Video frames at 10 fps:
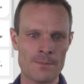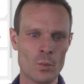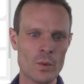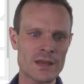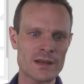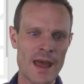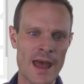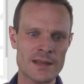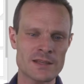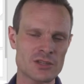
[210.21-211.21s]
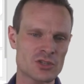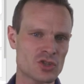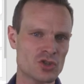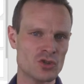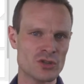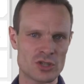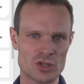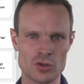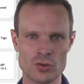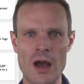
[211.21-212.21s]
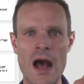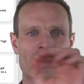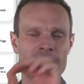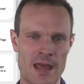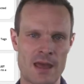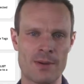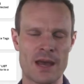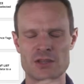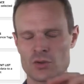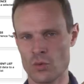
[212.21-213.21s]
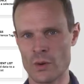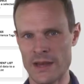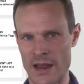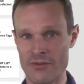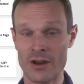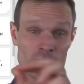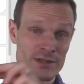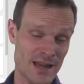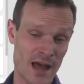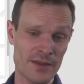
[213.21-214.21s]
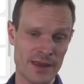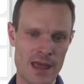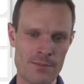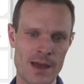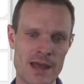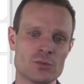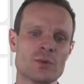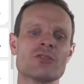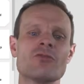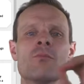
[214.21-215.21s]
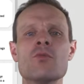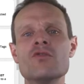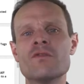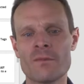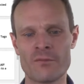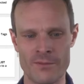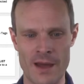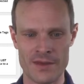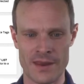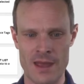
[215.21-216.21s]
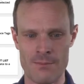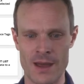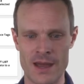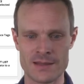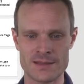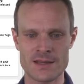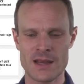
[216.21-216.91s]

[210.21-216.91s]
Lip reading: We can add students to other campaigns, or we can add records to other campaigns. We can remove them from other campaigns.